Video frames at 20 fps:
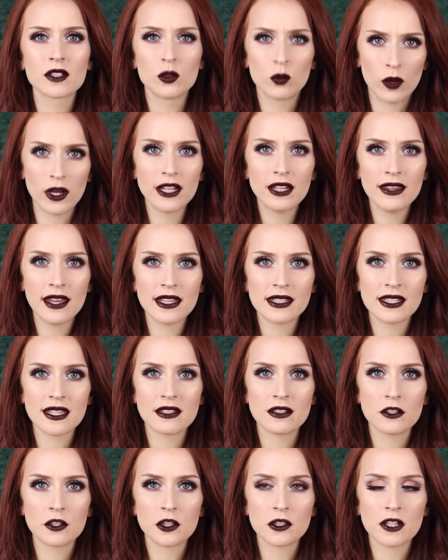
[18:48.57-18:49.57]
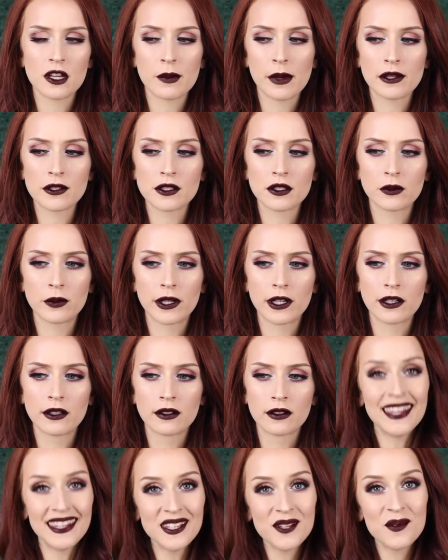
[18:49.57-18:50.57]
Why did that sentence just come out so weird?
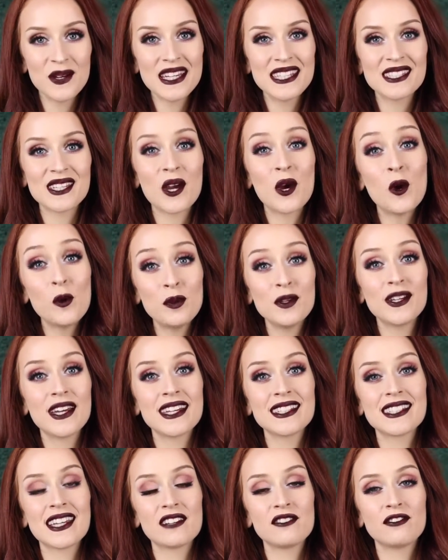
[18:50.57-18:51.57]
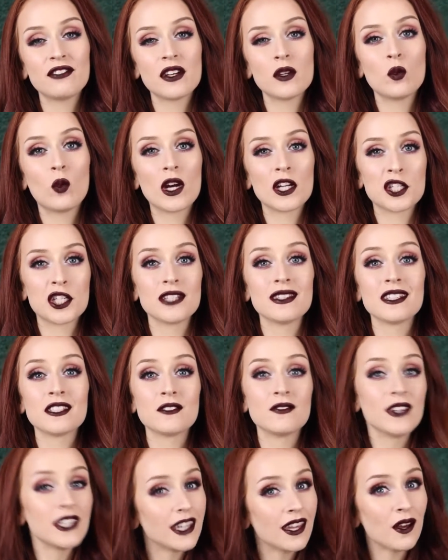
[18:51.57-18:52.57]
Anyways, I hope you guys had fun watching
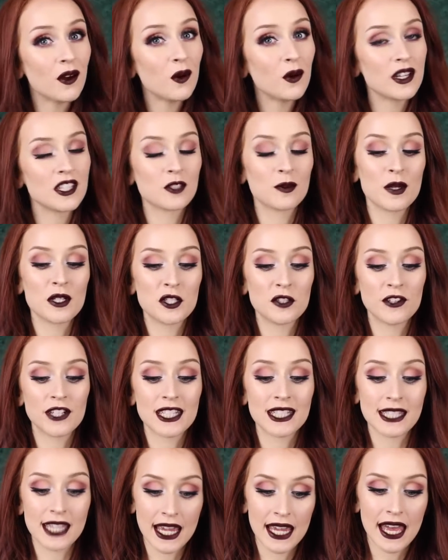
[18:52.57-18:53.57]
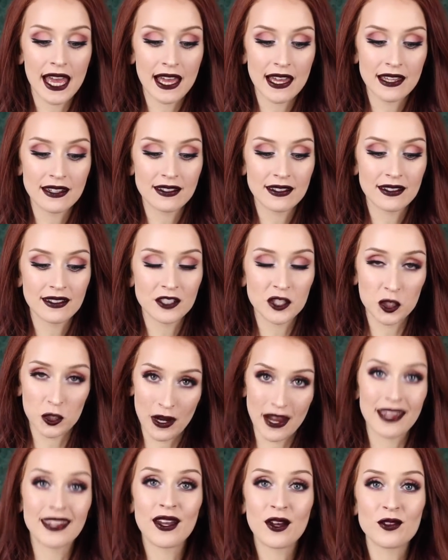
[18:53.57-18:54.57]
this video, as much fun as I had
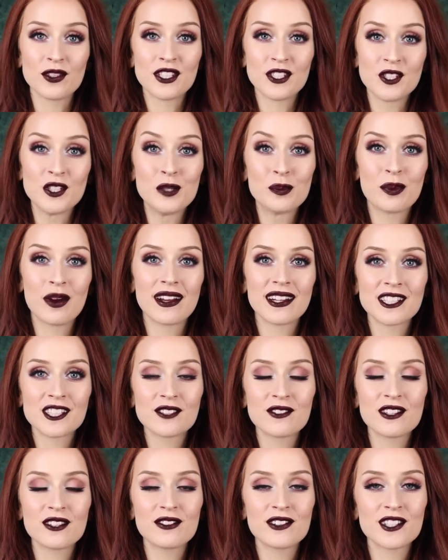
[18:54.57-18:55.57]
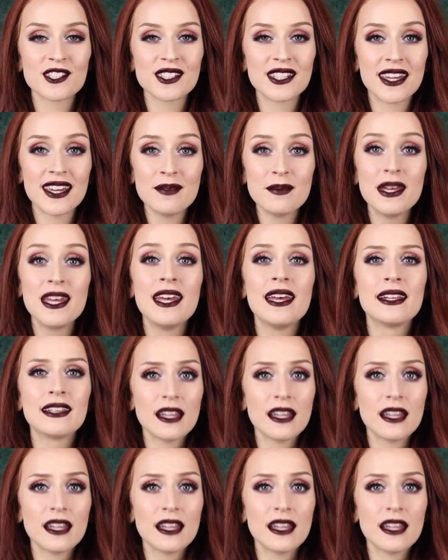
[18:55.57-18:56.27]
trying out these new products for the first time.